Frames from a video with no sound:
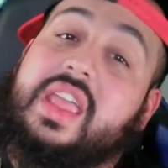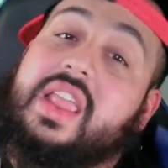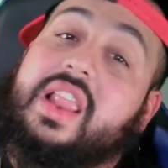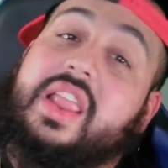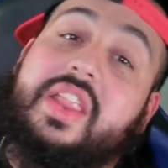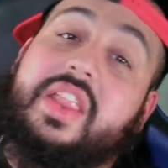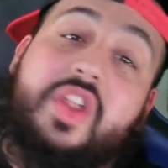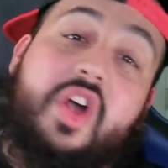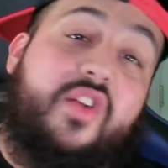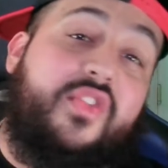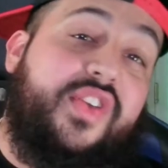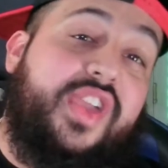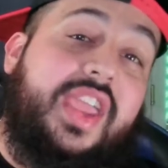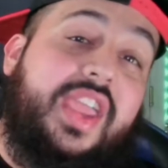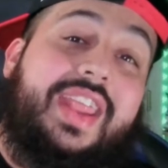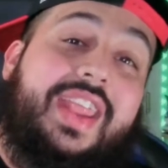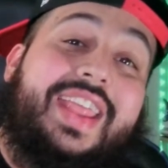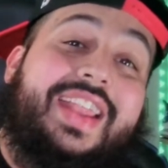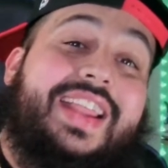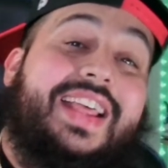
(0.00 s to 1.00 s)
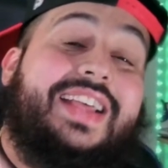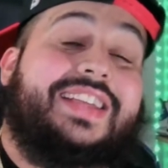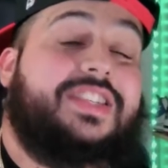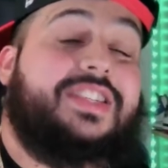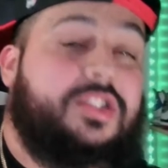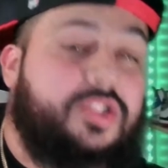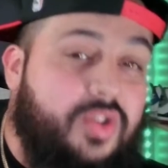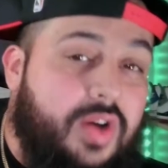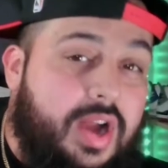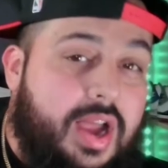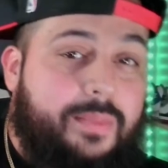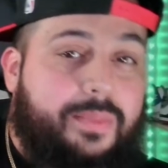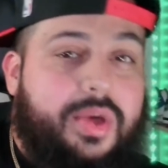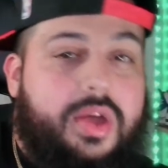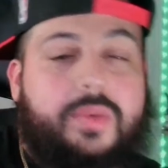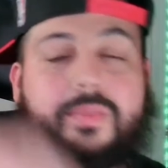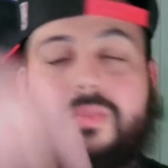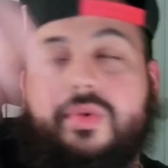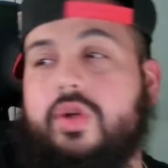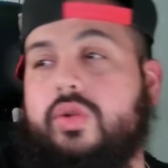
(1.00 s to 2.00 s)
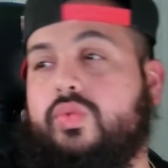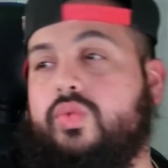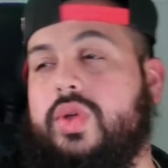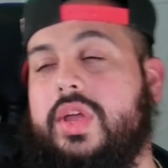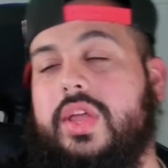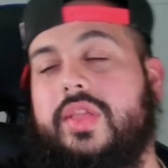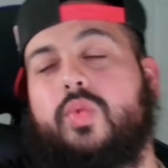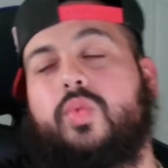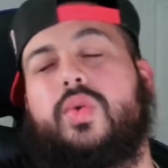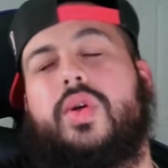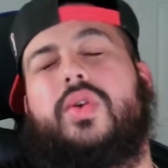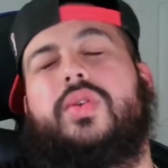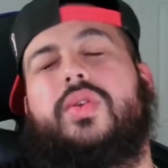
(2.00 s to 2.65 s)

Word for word: And don't forget to hit that subscribe button, bro. We're on the road